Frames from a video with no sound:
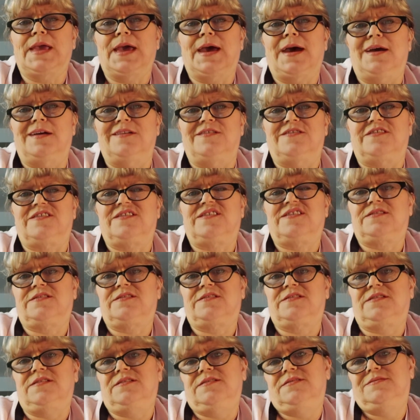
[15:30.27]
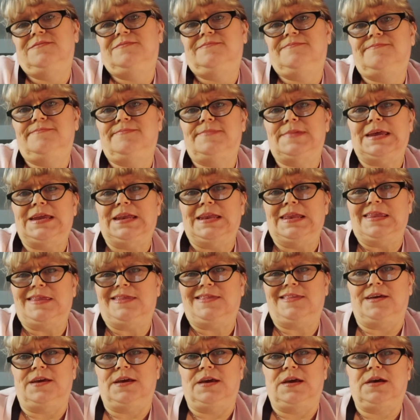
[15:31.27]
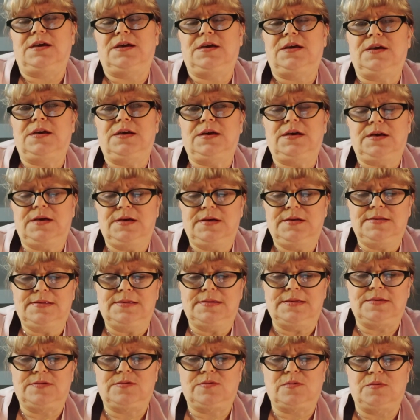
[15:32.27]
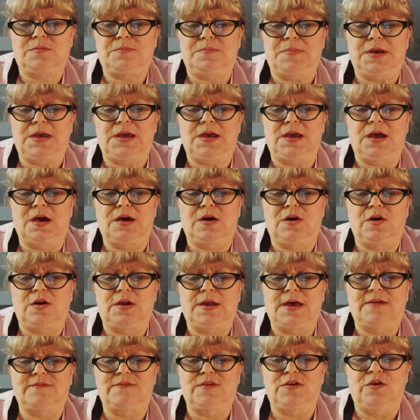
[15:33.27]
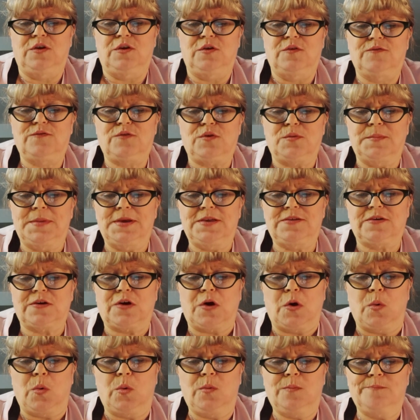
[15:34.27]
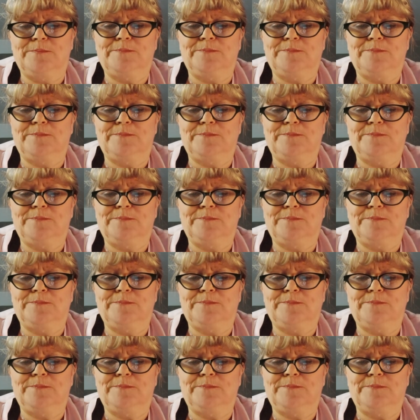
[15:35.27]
I just didn't think this would be a good avenue for me to go.